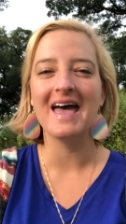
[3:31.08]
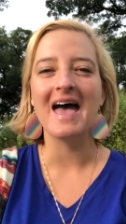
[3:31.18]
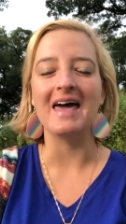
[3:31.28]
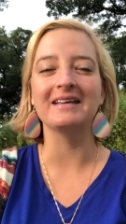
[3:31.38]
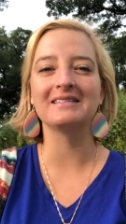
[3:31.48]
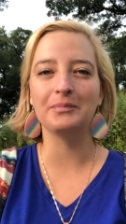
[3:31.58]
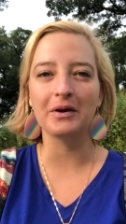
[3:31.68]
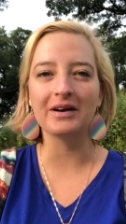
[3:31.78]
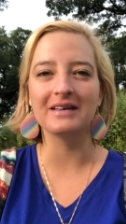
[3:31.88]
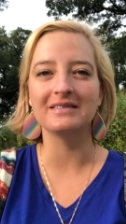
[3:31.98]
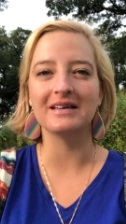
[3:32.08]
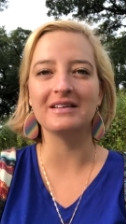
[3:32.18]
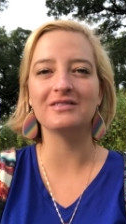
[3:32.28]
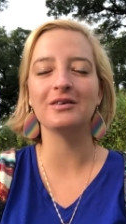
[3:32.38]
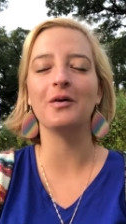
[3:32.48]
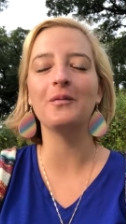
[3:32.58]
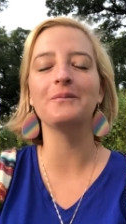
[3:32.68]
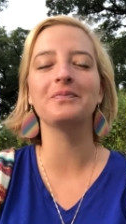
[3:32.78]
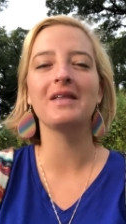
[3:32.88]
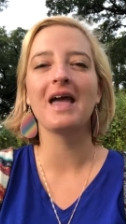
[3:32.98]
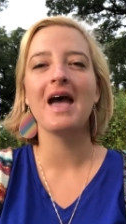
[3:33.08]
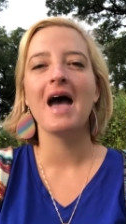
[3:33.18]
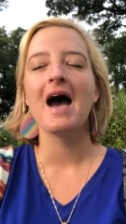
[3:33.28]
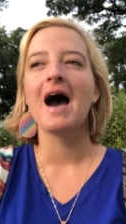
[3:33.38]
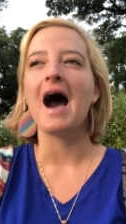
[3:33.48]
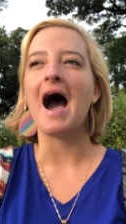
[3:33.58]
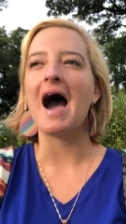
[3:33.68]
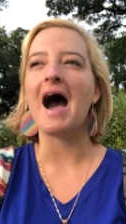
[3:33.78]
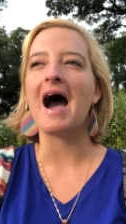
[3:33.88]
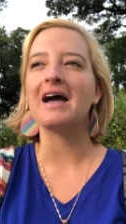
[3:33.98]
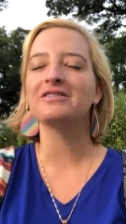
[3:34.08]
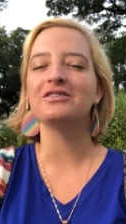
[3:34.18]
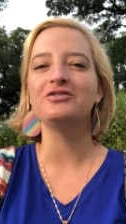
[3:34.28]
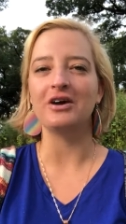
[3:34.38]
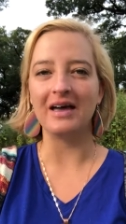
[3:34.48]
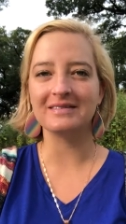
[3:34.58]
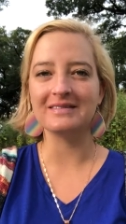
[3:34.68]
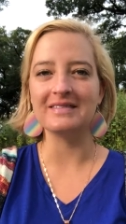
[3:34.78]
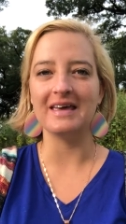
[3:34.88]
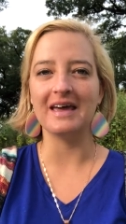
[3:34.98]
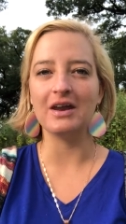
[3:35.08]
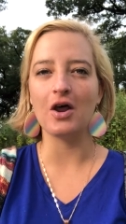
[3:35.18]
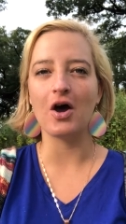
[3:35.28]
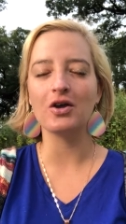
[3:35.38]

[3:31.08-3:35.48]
and experience it. So I suggest that